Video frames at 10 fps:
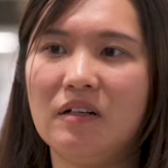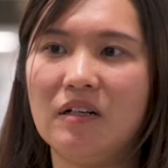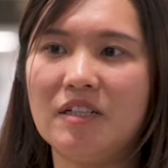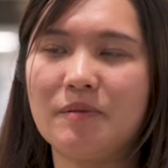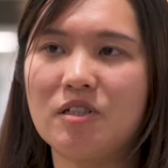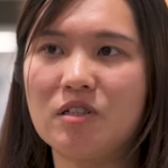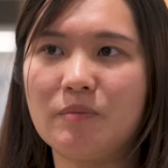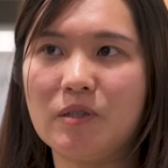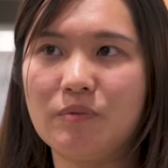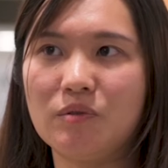
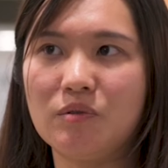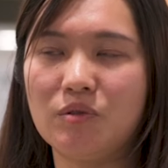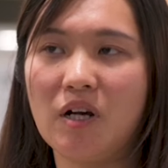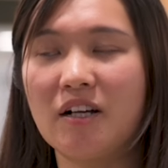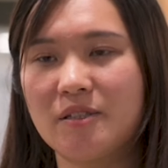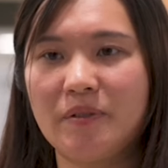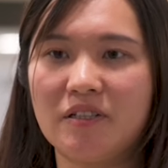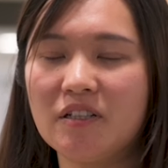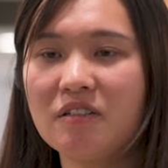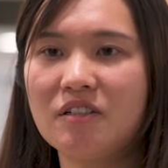Especially people who can't
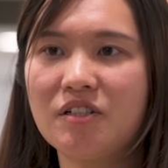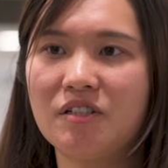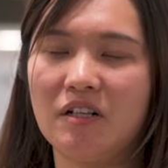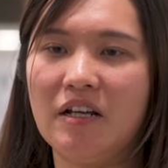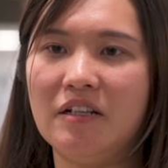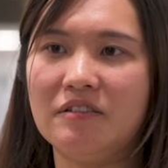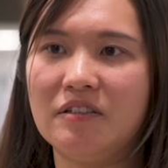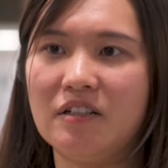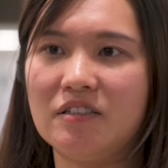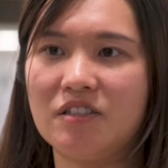speak English
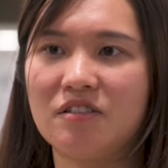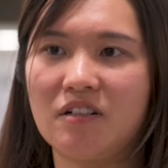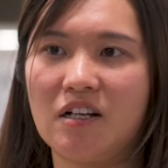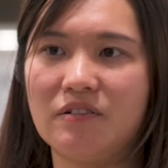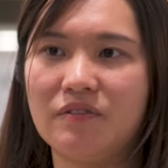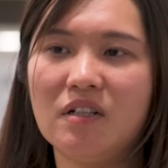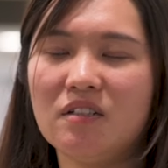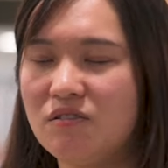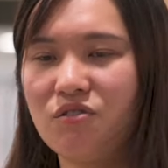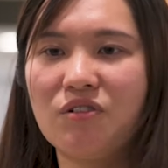and they're just kind of
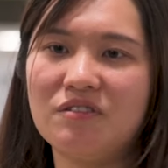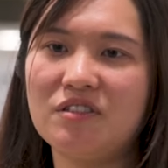thrown